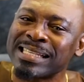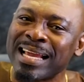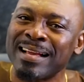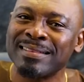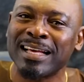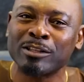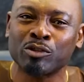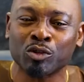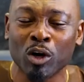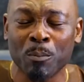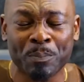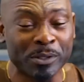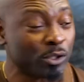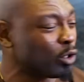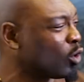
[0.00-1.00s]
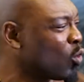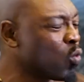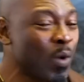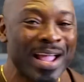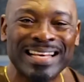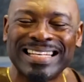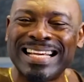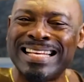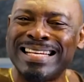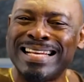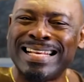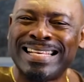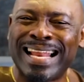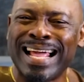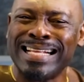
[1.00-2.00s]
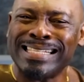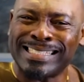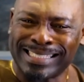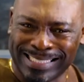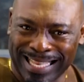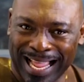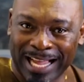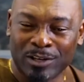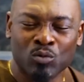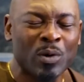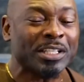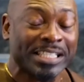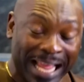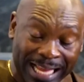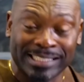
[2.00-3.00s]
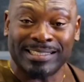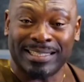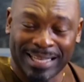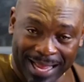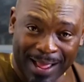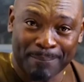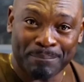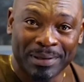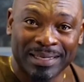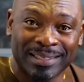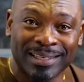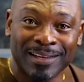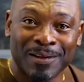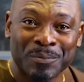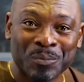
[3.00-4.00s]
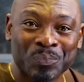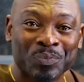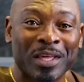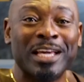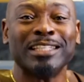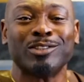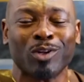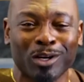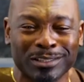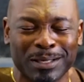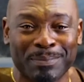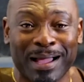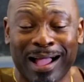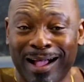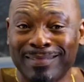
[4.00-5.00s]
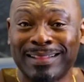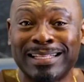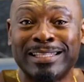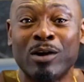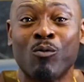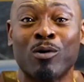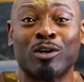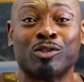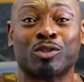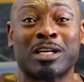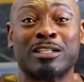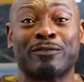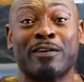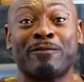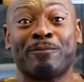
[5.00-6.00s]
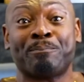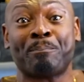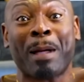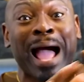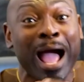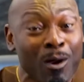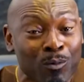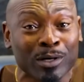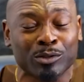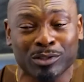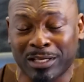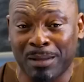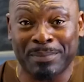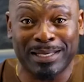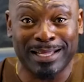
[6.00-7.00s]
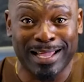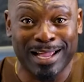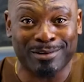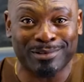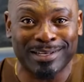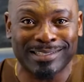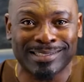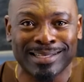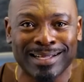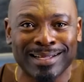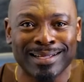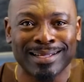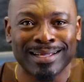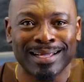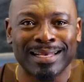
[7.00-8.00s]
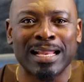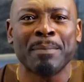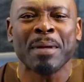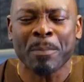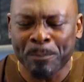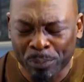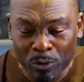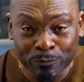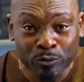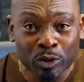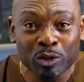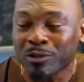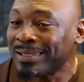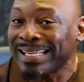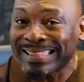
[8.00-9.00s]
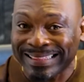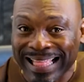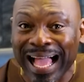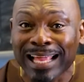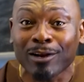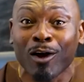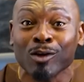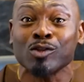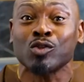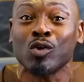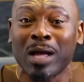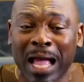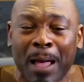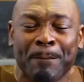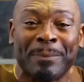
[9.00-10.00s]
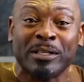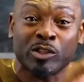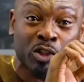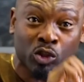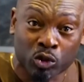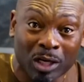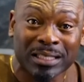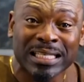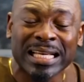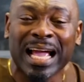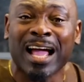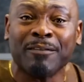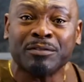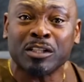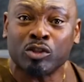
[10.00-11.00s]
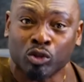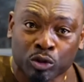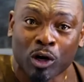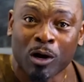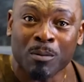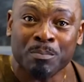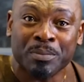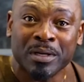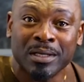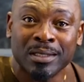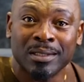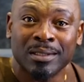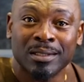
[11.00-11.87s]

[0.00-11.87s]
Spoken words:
saying that Trump is going to win in a landslide, which actually happened, he talked about how that they want to transfer power to Kamala Harris. Let me prove to you that that also happened shortly after Trump